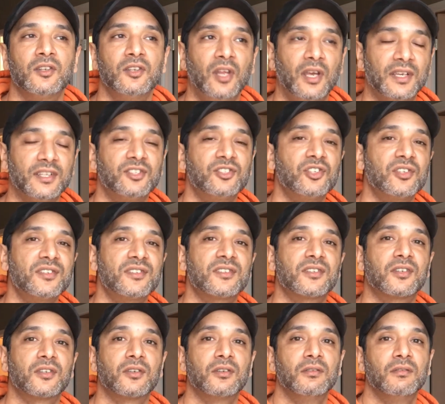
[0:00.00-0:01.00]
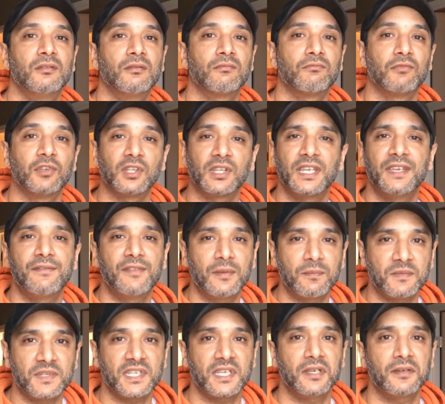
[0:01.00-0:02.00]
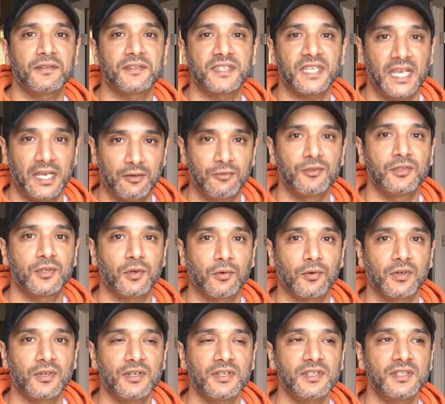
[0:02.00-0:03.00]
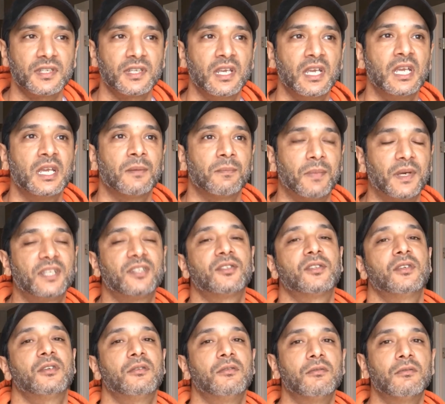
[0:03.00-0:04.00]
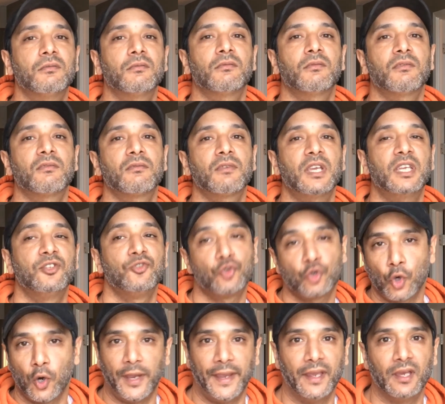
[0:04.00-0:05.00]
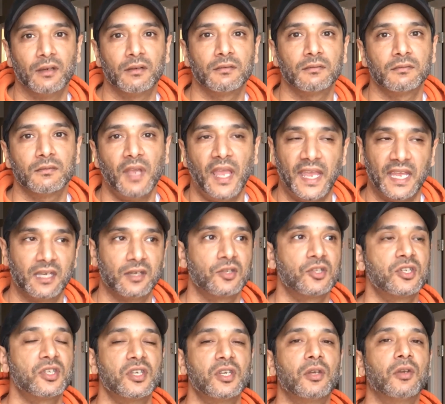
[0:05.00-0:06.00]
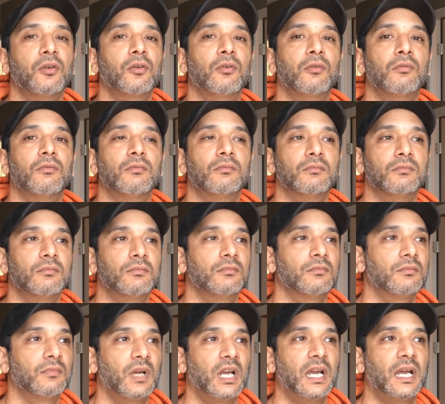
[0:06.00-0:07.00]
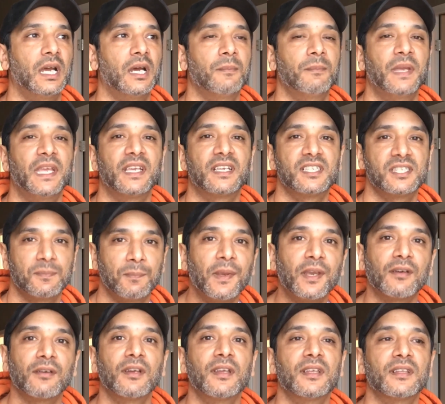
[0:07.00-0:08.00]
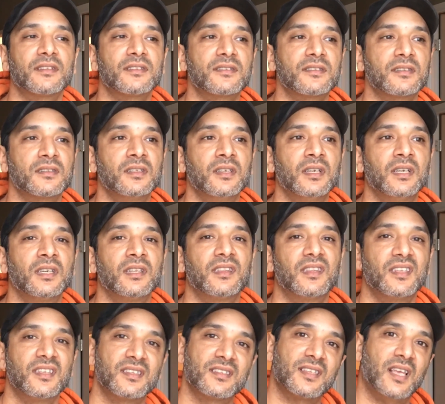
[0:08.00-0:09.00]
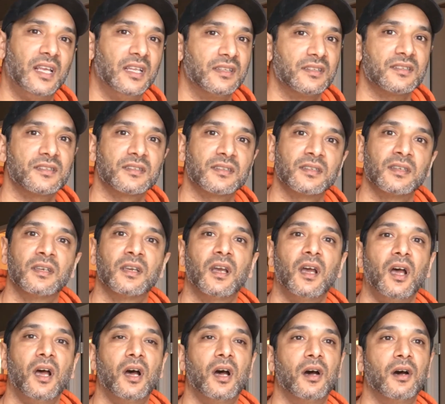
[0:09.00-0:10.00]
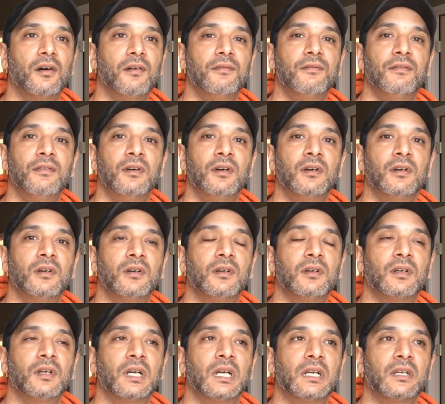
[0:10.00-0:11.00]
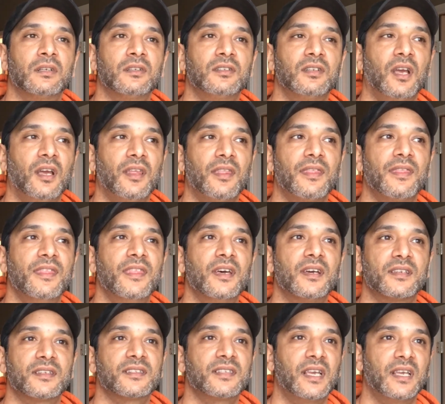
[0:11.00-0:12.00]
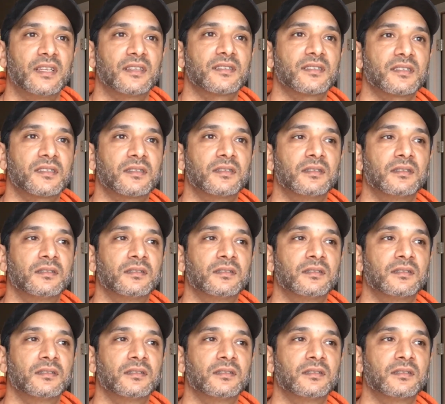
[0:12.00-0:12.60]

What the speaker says: not just relieve themselves outdoors, but to enjoy it and to experience the sense of, not the sense